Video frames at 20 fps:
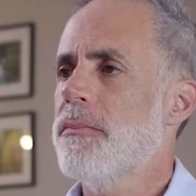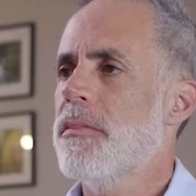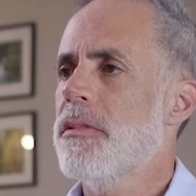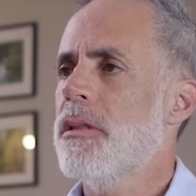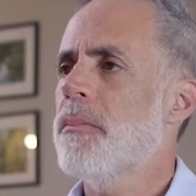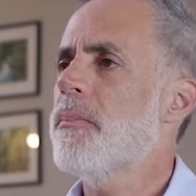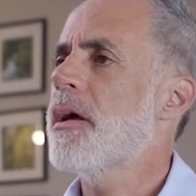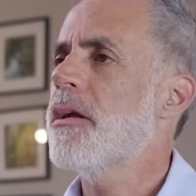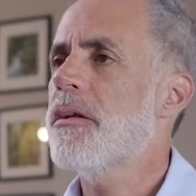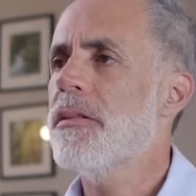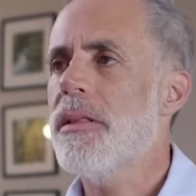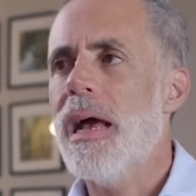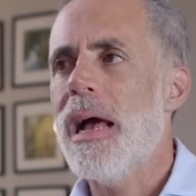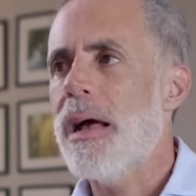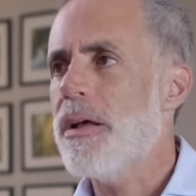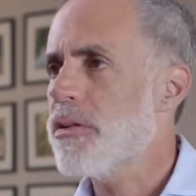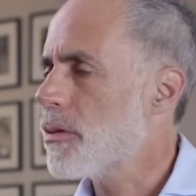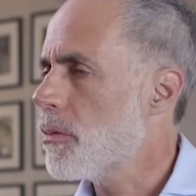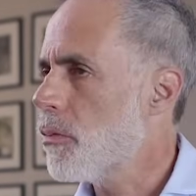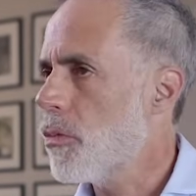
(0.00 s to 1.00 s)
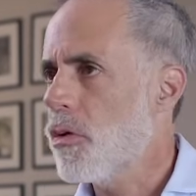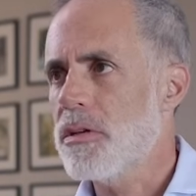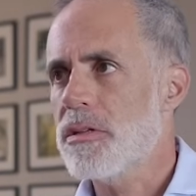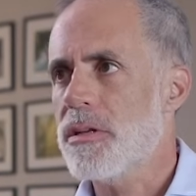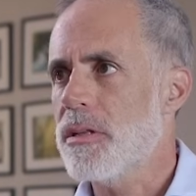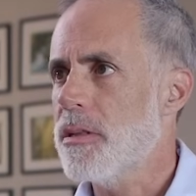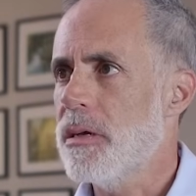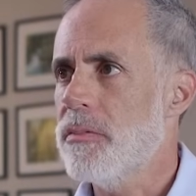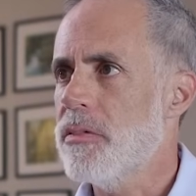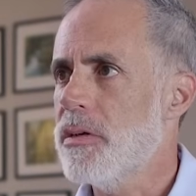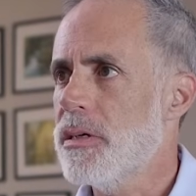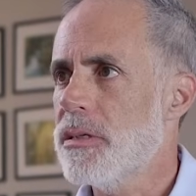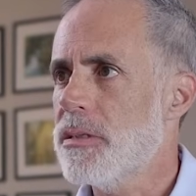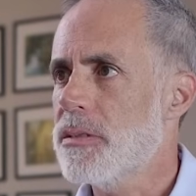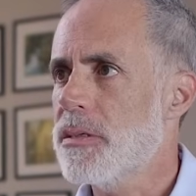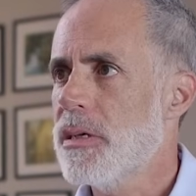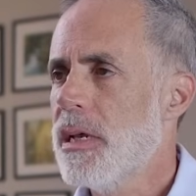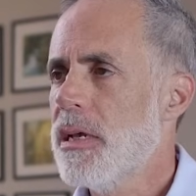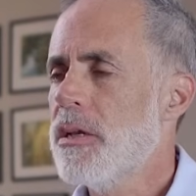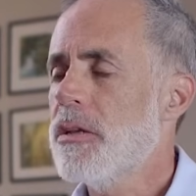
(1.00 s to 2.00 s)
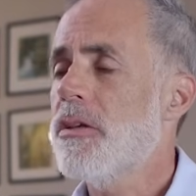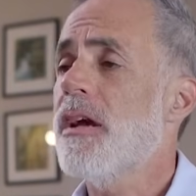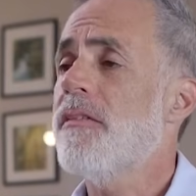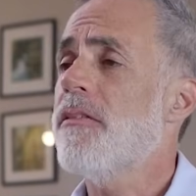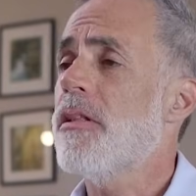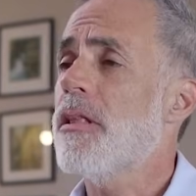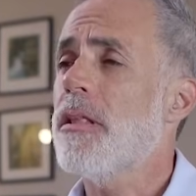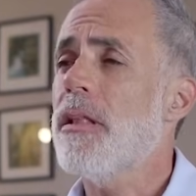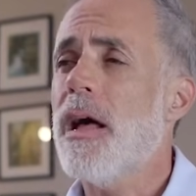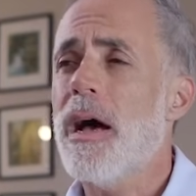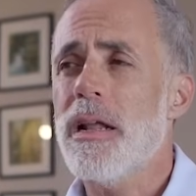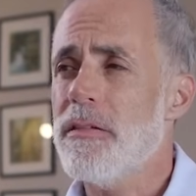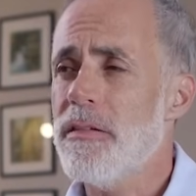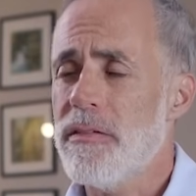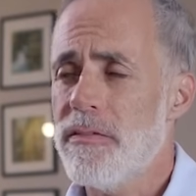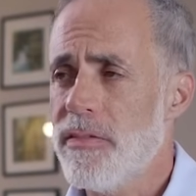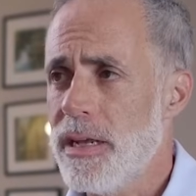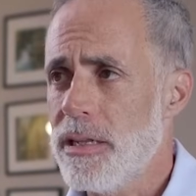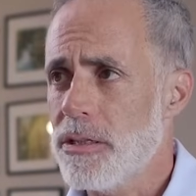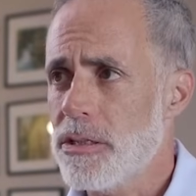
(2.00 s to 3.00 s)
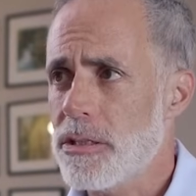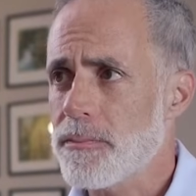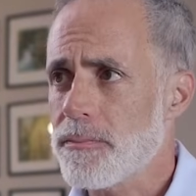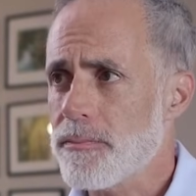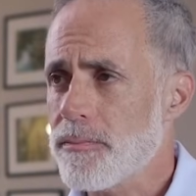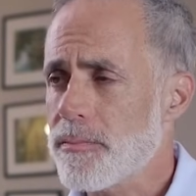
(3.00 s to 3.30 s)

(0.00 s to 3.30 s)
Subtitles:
The better the house, the more celebrities. You have a lot of events.